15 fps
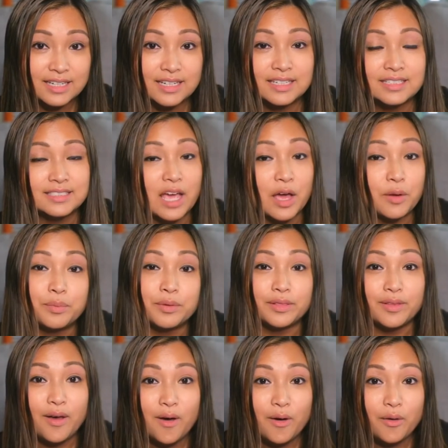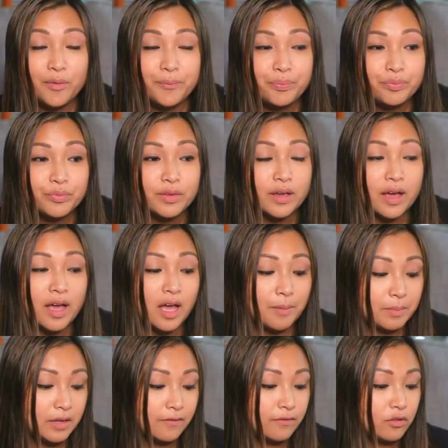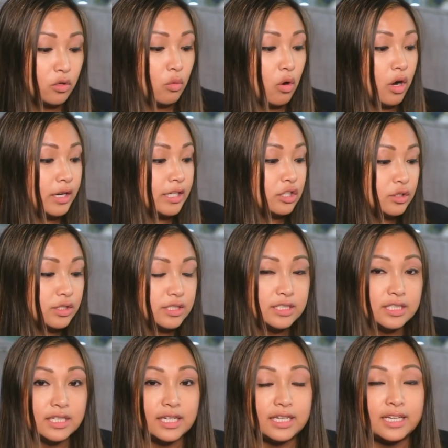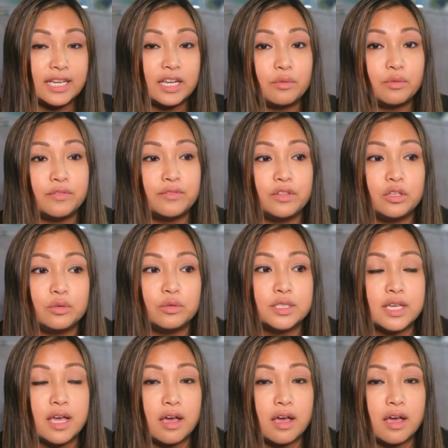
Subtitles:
down below. If you are interested in reviews